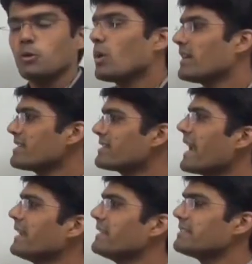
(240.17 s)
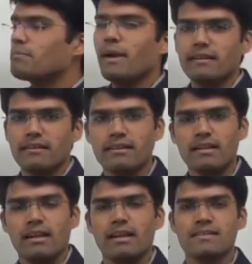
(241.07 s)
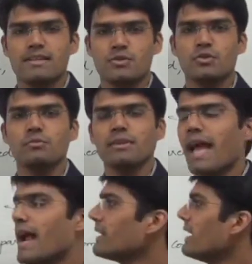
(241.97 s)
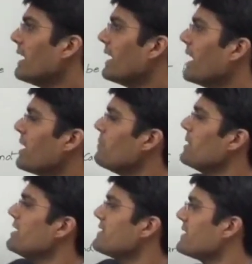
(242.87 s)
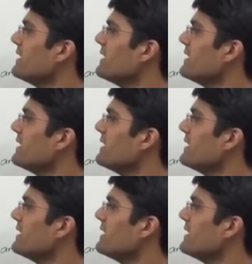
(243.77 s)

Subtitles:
To understand this better, let us assume that A, B,